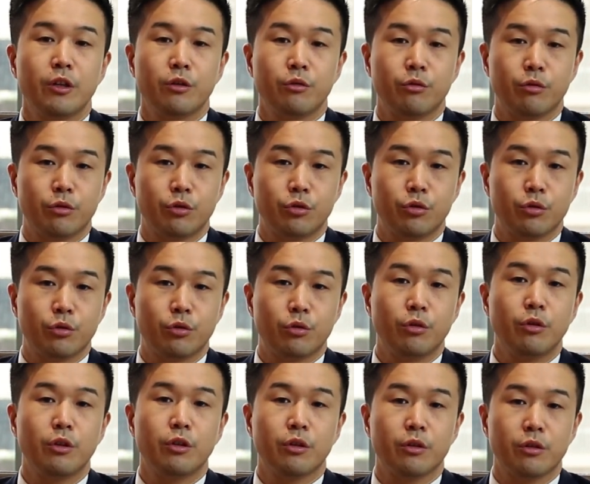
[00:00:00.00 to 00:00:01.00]
to ensure
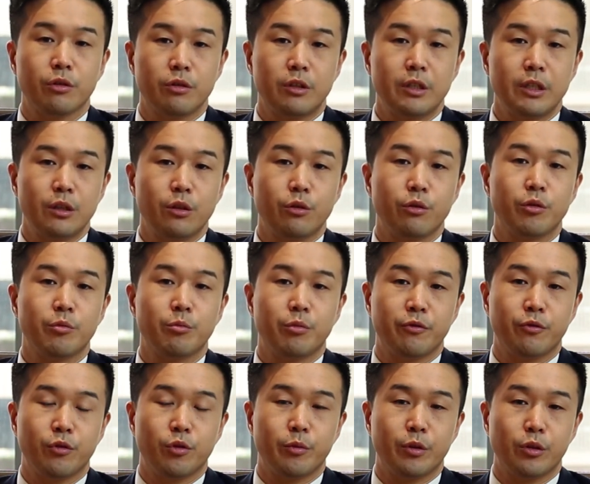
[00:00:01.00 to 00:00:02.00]
continued
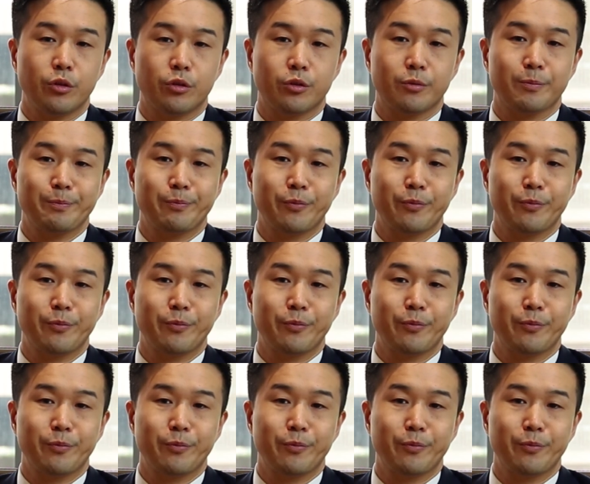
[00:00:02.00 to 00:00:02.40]
performance.